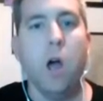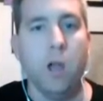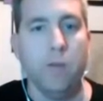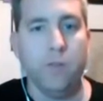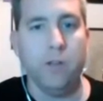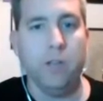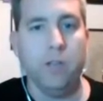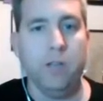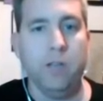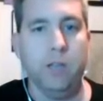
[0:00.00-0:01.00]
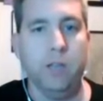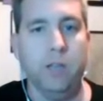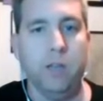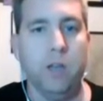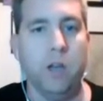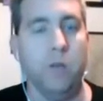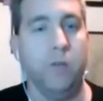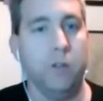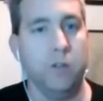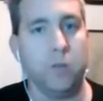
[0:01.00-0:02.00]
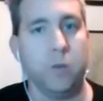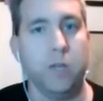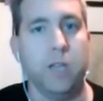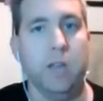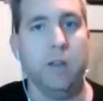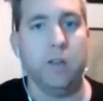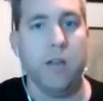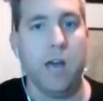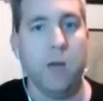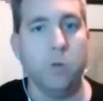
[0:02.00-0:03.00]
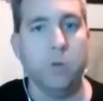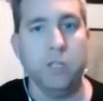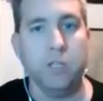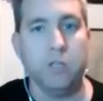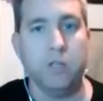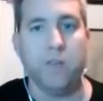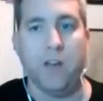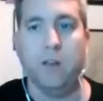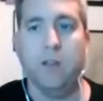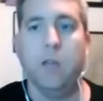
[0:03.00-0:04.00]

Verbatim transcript: hopefully hopefully this weekend uh, will be just as fun.